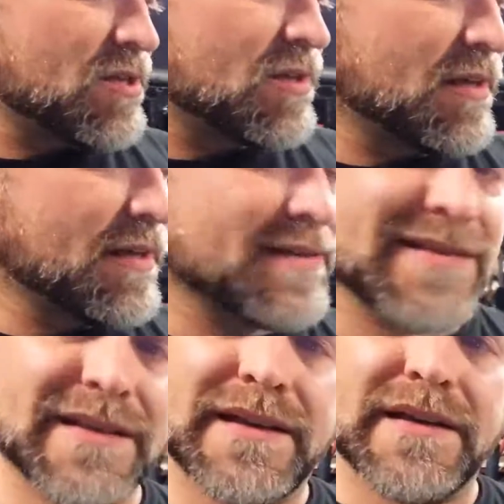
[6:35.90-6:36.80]
10s
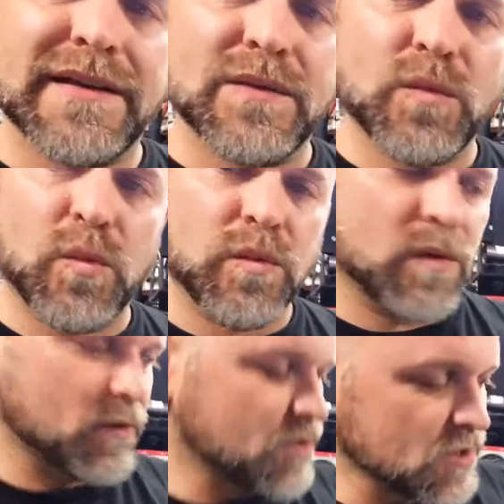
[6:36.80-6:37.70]
and,
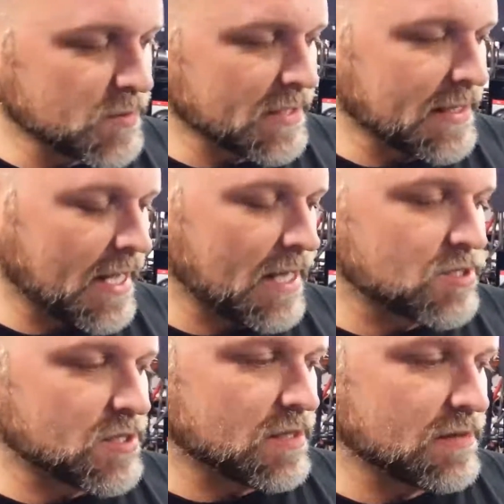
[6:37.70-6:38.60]
or excuse me, a
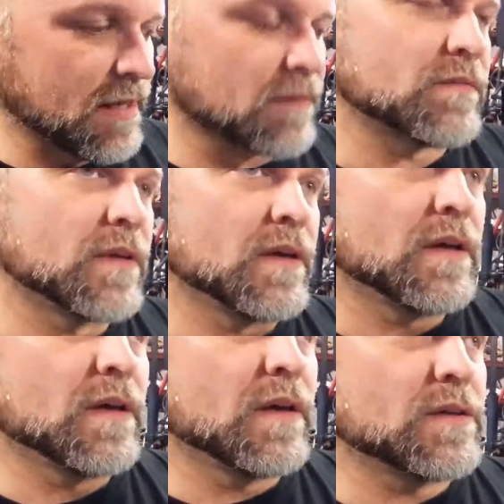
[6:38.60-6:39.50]
dash 10, yeah,
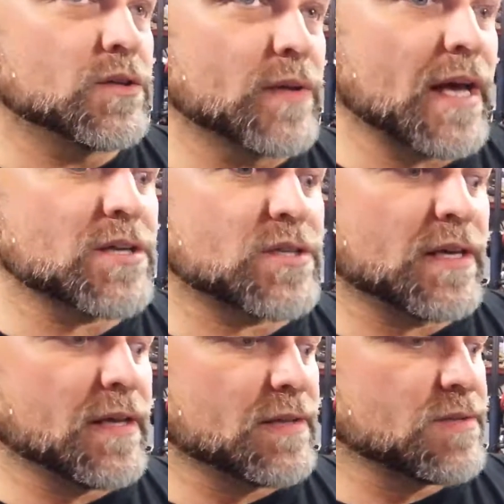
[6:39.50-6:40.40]
2 dash
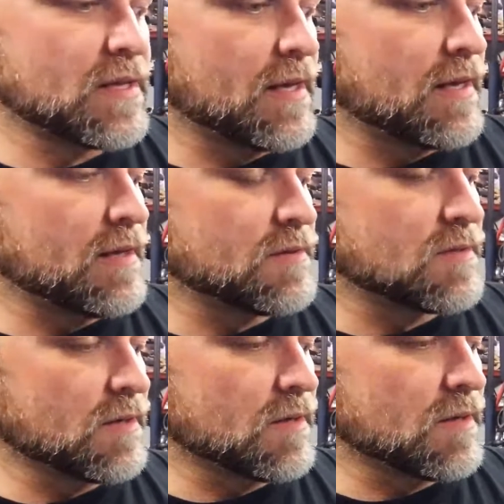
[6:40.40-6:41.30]
10s and
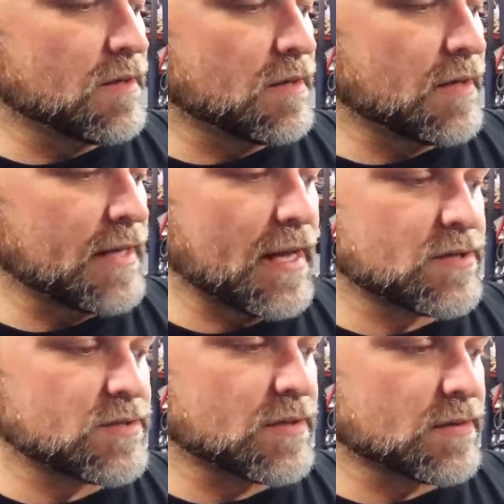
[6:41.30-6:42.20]
a dash
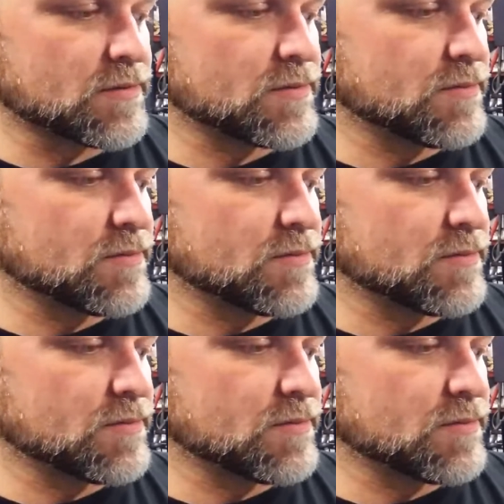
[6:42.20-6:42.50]
6.